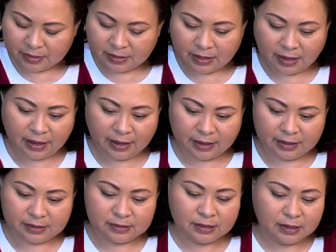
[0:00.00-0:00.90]

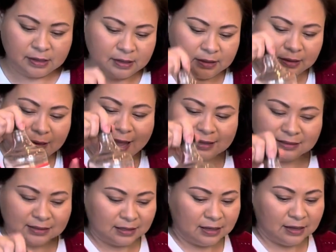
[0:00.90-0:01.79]
And
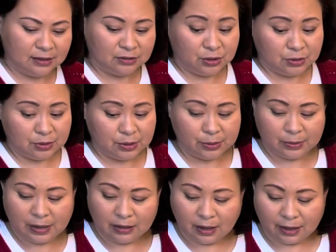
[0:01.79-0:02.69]
lastly, as you know, I
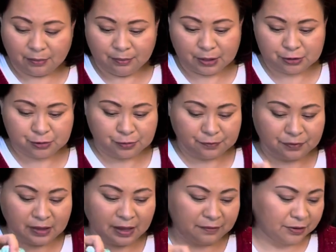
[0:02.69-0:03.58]
like mushroom
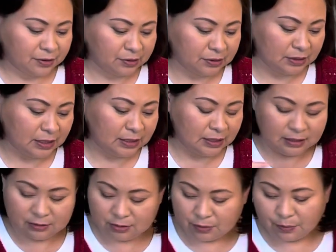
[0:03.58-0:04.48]
flavor because it
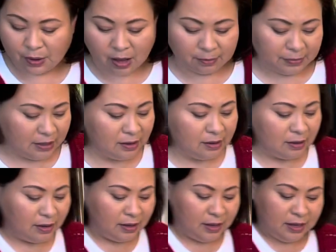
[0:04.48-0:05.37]
is umami
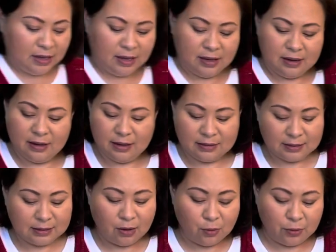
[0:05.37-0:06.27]
in its
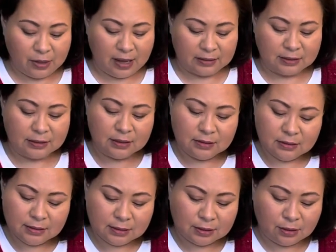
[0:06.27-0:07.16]
own
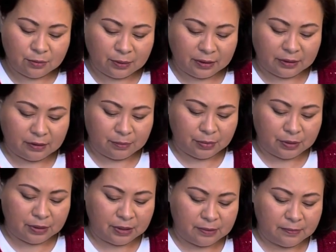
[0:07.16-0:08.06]
essence. So we're gonna put
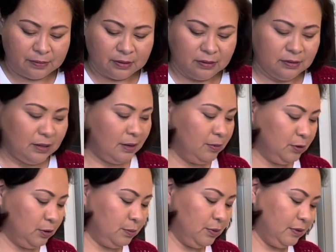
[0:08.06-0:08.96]
a
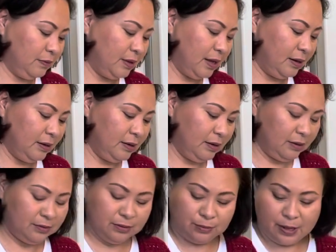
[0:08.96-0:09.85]
tablespoon of that in here
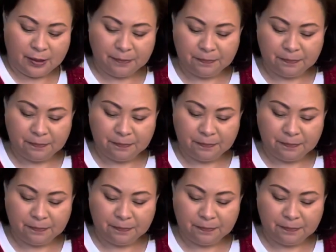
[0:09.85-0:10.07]
as well.